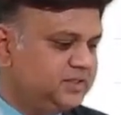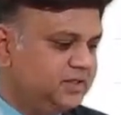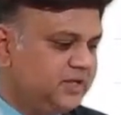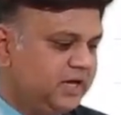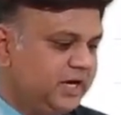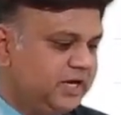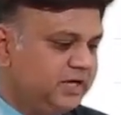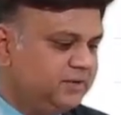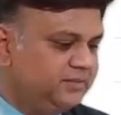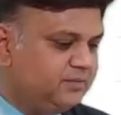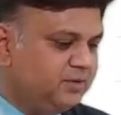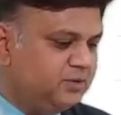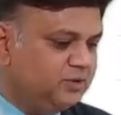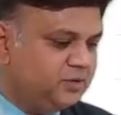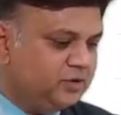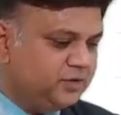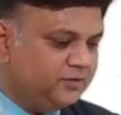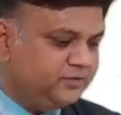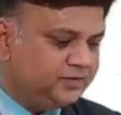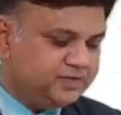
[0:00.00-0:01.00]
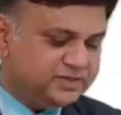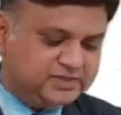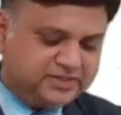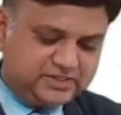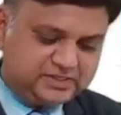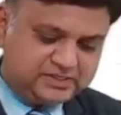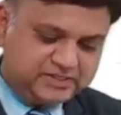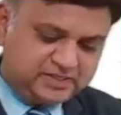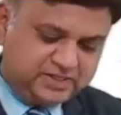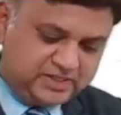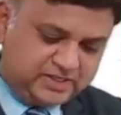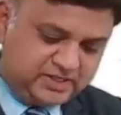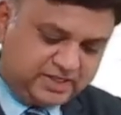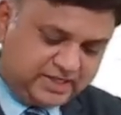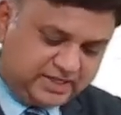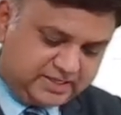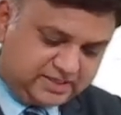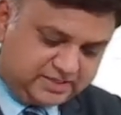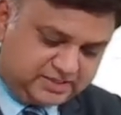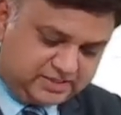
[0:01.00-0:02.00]
an amount of 600
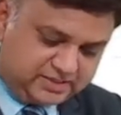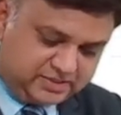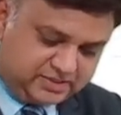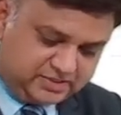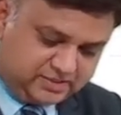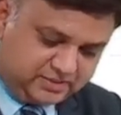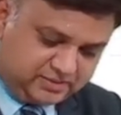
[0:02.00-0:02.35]
lakhs.